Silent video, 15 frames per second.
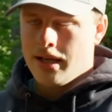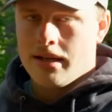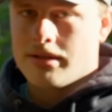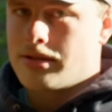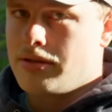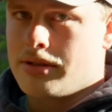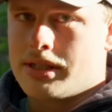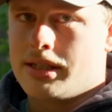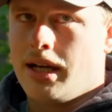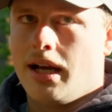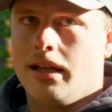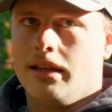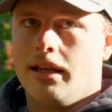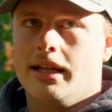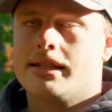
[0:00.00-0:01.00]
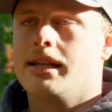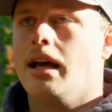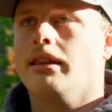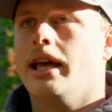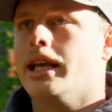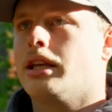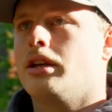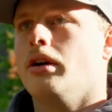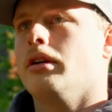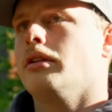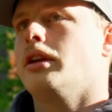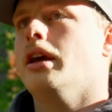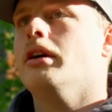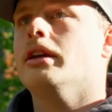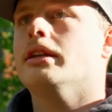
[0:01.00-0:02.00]
A so it's lot. not it's not like go,
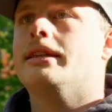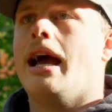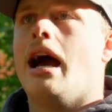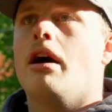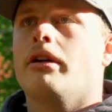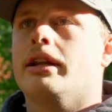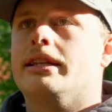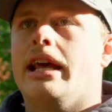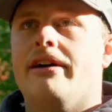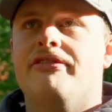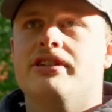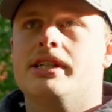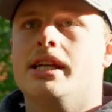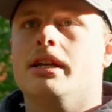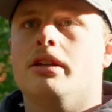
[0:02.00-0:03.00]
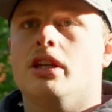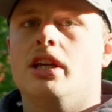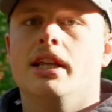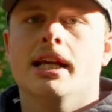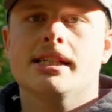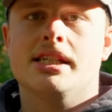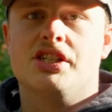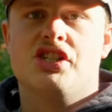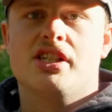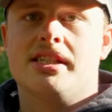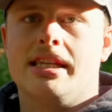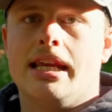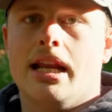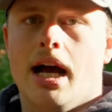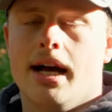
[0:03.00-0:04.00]
getting down a deficit. He doesn't just
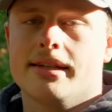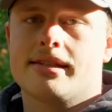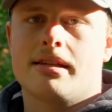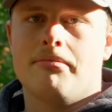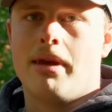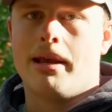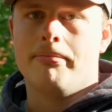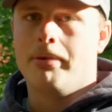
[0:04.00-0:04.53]
need us to make